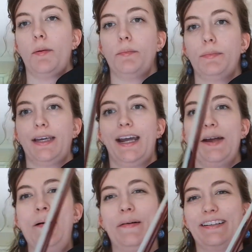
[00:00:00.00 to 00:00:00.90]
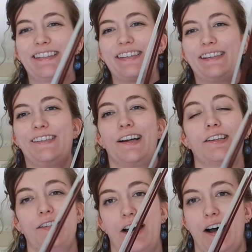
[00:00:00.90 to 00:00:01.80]
be able to
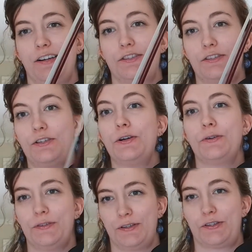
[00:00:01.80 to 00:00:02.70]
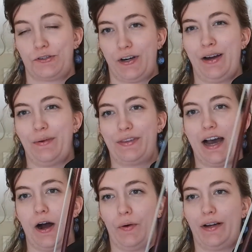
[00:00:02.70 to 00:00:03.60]
tune the string
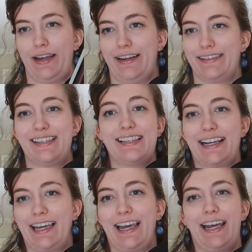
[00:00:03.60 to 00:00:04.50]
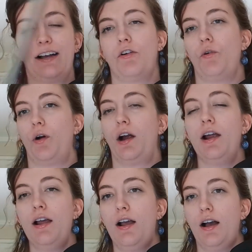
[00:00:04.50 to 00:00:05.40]
without it sticking, or
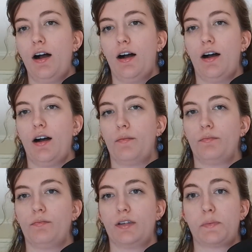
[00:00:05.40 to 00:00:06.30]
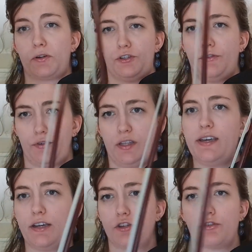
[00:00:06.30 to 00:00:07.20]
especially for the
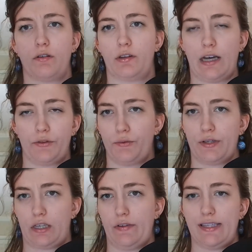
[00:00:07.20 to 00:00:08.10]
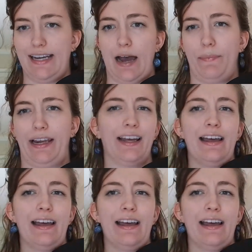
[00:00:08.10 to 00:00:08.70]
E string, without the risk of it snapping.